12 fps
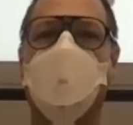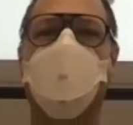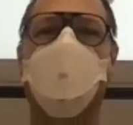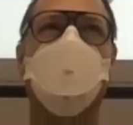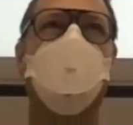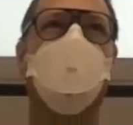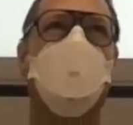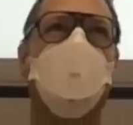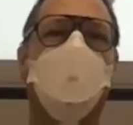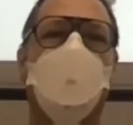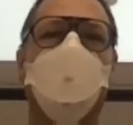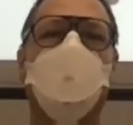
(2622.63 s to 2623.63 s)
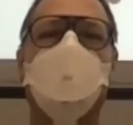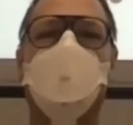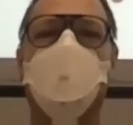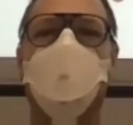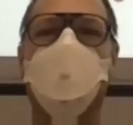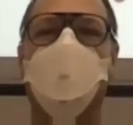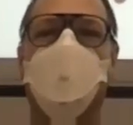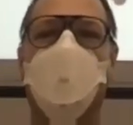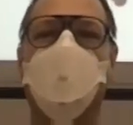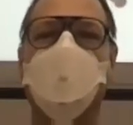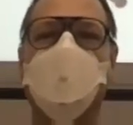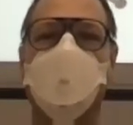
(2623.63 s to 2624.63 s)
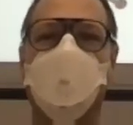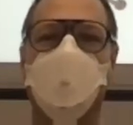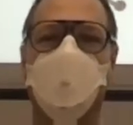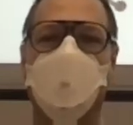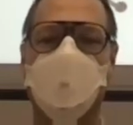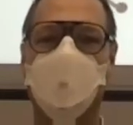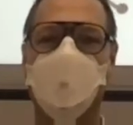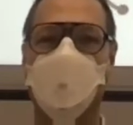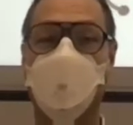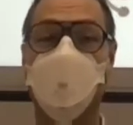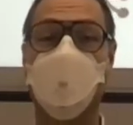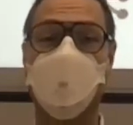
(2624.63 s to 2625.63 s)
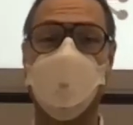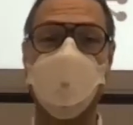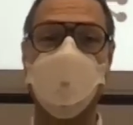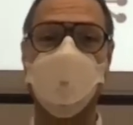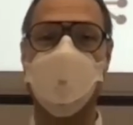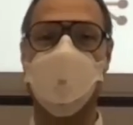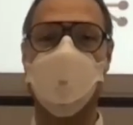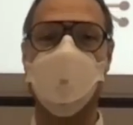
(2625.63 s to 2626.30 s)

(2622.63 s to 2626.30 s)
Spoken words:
and there's red fibers and green fibers that coexist.